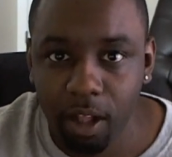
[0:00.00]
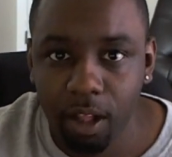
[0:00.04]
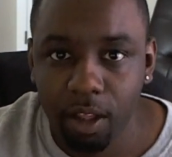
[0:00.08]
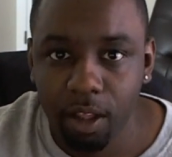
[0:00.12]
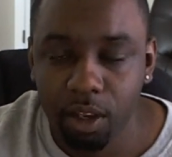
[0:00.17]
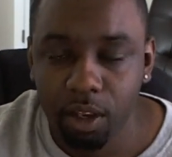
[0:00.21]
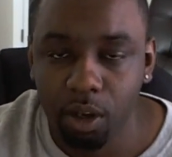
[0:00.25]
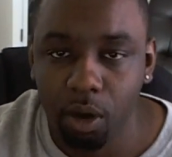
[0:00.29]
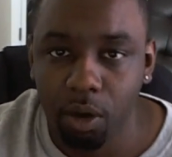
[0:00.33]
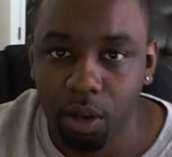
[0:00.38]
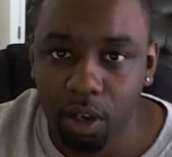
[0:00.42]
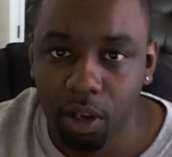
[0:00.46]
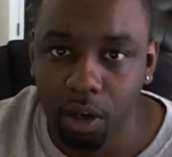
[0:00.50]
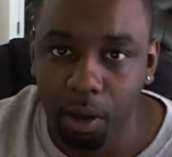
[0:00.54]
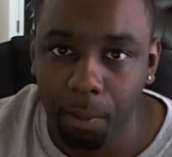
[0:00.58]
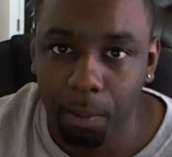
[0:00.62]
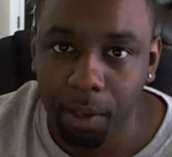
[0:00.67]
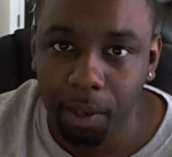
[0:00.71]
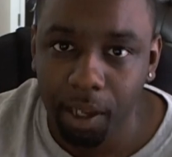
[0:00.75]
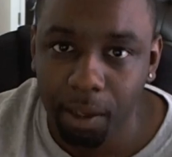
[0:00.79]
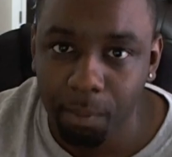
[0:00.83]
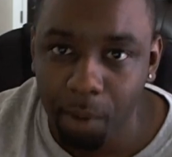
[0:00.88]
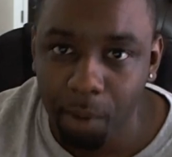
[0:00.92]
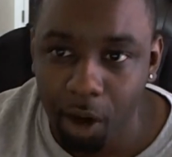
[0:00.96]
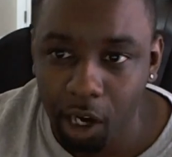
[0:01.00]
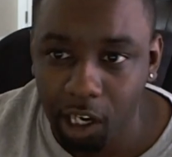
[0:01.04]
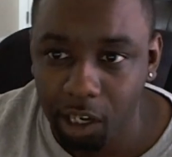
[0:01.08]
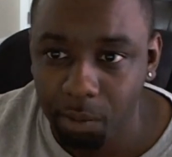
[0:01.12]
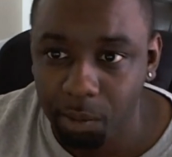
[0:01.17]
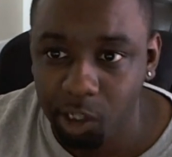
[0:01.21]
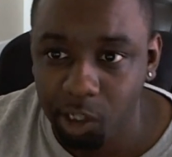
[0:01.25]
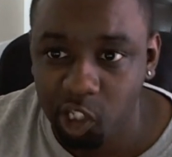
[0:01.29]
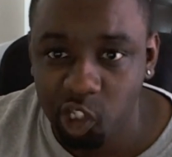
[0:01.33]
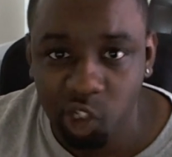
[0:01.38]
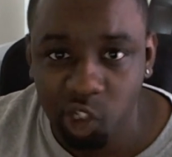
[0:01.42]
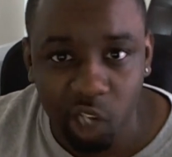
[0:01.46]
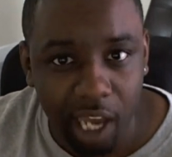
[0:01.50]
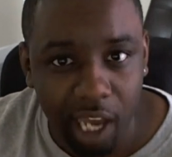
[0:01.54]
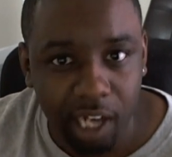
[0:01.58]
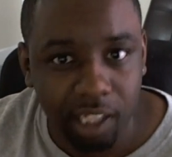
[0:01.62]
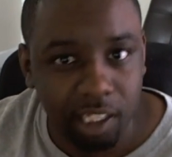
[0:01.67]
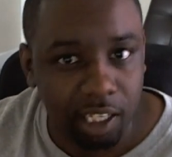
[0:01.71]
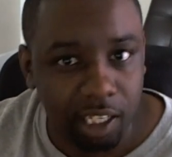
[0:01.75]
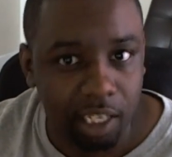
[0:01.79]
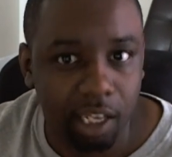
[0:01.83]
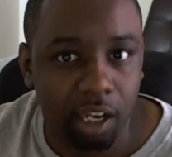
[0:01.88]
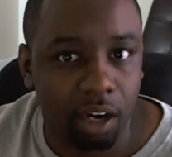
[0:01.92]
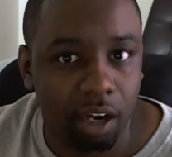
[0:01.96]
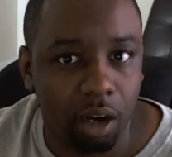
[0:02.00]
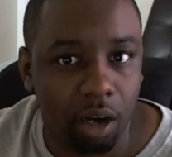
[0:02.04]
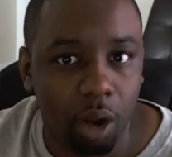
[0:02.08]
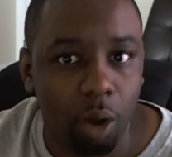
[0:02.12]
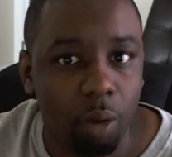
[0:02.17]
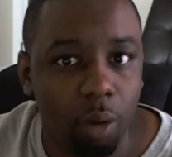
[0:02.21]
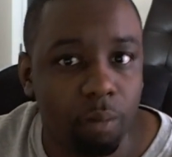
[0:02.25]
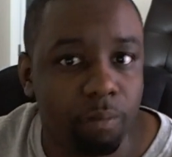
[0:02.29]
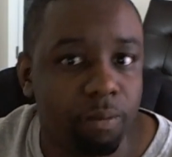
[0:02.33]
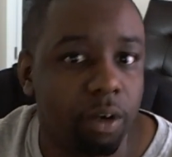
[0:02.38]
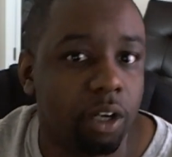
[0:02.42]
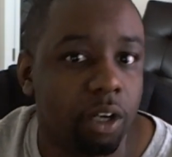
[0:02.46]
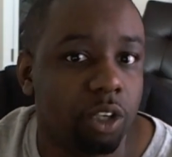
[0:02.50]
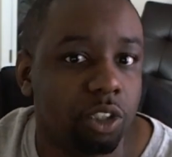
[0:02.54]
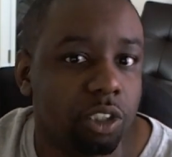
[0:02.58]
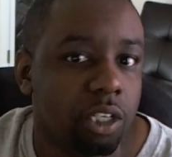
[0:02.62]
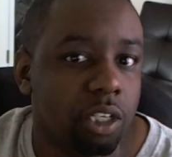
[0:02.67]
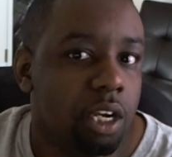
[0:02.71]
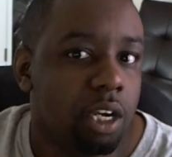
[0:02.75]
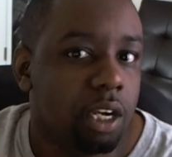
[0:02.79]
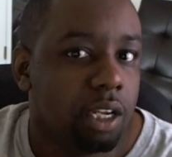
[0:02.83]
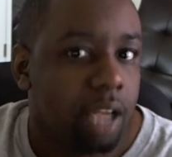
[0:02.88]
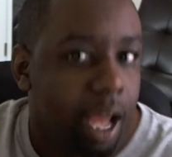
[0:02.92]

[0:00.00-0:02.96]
the European market, but you got to take care of home first.